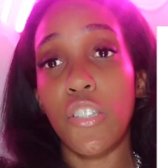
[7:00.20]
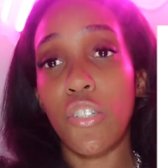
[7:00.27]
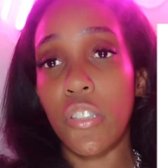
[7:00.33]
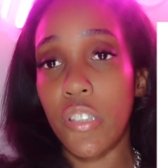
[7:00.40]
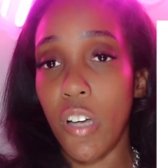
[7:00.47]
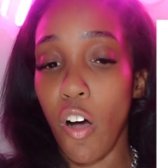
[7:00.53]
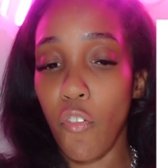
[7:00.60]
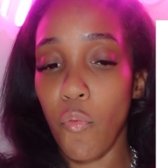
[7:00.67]
your
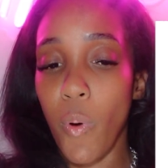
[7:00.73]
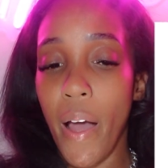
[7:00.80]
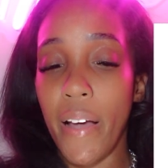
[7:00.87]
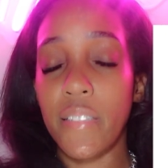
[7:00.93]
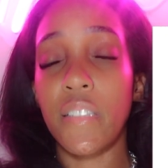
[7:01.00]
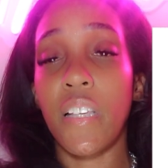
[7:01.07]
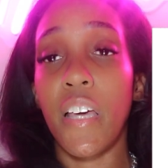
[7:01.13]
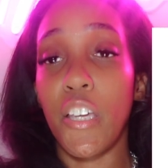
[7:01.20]
soft
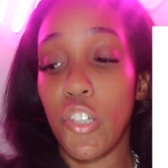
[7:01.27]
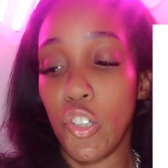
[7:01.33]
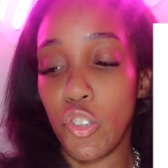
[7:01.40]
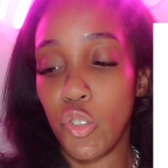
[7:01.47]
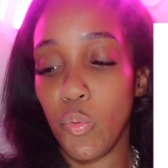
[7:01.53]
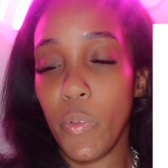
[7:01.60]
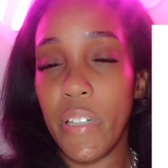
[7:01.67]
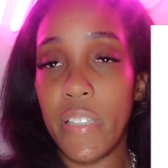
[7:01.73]
wax, and your
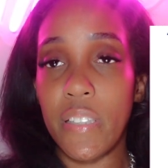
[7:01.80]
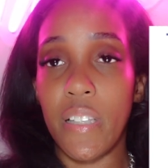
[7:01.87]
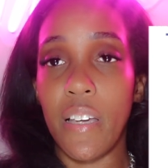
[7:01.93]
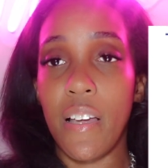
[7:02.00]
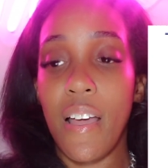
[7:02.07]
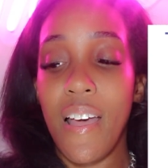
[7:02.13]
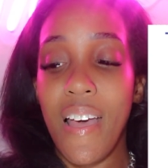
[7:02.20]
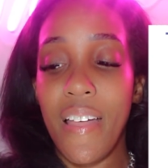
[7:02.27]
tweezing.
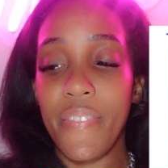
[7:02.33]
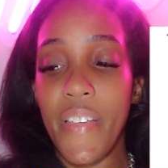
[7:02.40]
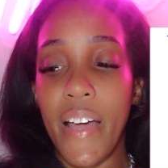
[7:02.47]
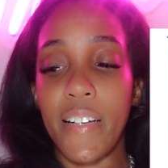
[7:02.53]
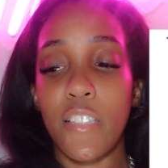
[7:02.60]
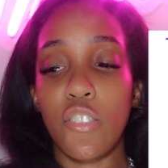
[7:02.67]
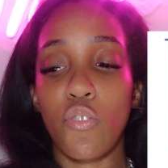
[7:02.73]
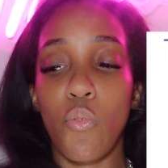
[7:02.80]
That
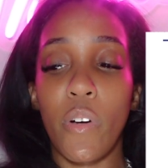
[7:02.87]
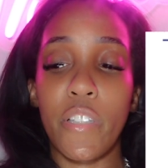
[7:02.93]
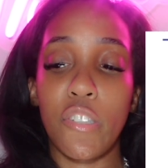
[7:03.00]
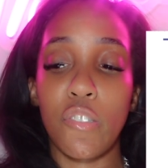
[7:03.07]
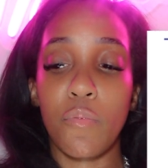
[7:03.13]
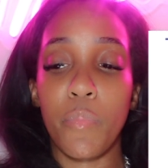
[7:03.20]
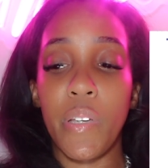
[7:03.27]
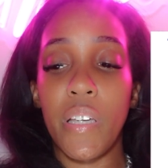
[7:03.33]
is going
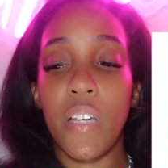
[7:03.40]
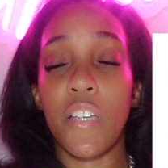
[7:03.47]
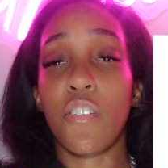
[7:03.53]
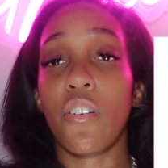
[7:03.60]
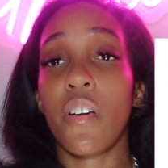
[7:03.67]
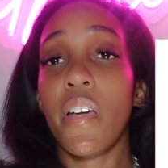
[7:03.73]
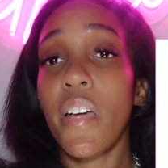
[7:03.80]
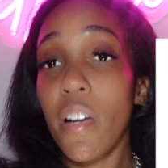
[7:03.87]
to be in
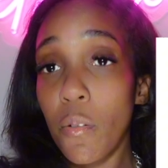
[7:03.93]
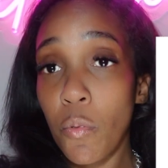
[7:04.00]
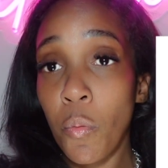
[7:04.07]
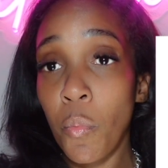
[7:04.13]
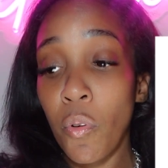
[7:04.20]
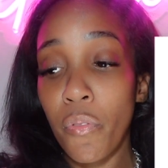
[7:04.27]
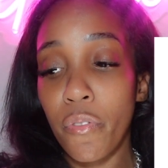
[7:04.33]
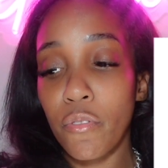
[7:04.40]
your hair
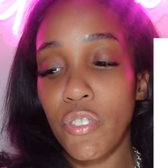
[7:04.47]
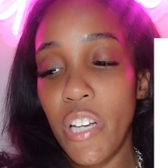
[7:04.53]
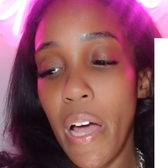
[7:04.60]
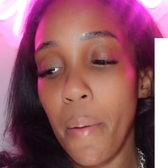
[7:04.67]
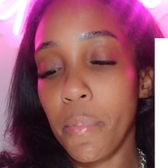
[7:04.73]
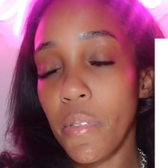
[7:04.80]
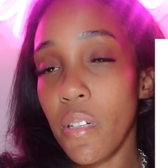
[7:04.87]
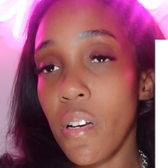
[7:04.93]
removal
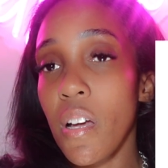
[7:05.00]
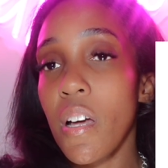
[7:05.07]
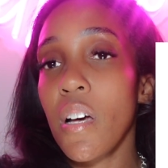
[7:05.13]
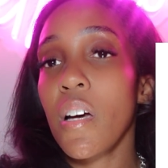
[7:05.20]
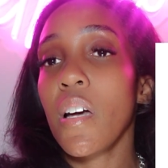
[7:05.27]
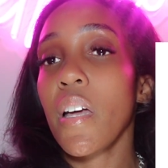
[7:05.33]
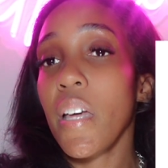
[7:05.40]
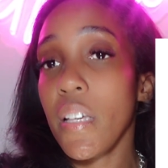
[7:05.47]
chapter
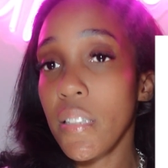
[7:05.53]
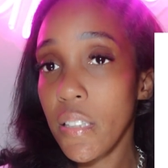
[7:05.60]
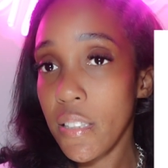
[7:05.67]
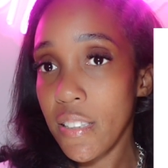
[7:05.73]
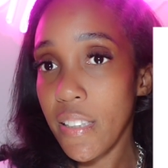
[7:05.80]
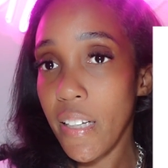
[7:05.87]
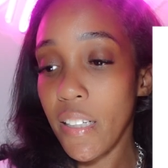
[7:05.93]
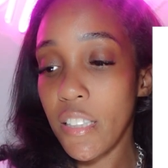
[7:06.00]
in the
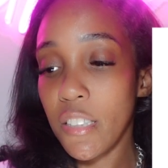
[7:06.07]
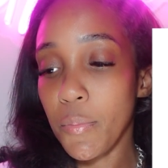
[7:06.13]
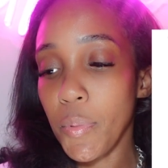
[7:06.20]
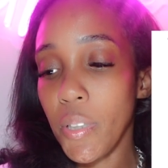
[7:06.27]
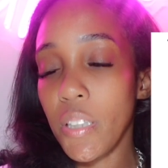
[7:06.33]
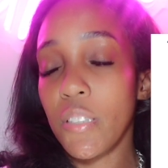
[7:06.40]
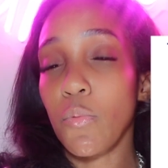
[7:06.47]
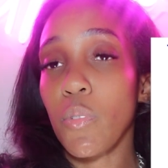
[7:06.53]
aesthetics
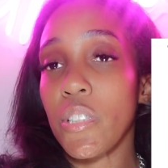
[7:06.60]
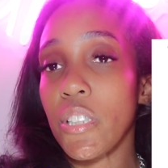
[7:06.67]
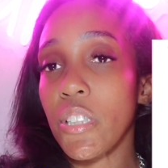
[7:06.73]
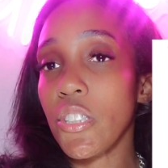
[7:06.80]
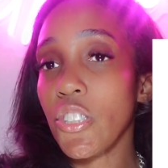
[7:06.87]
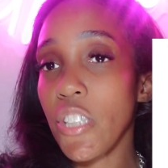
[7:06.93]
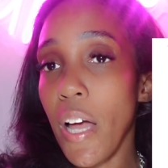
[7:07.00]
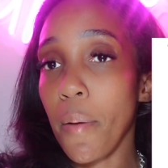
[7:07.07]
books, which
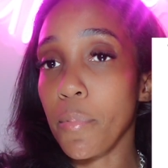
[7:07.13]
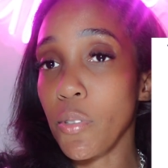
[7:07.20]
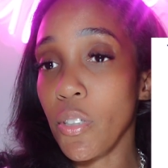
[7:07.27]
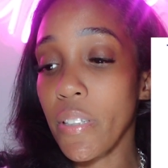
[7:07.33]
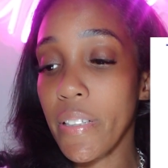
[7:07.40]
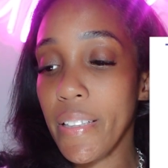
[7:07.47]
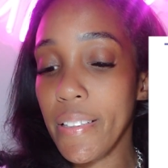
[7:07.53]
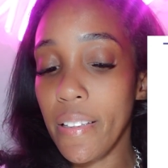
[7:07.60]
is
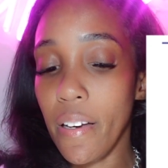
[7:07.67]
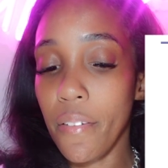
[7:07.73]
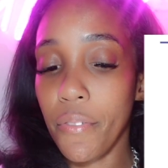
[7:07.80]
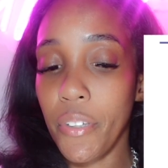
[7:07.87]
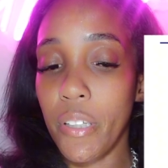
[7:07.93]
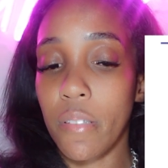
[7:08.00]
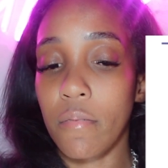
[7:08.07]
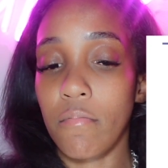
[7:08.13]
chapter
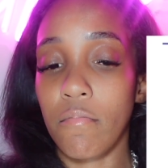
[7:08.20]
11.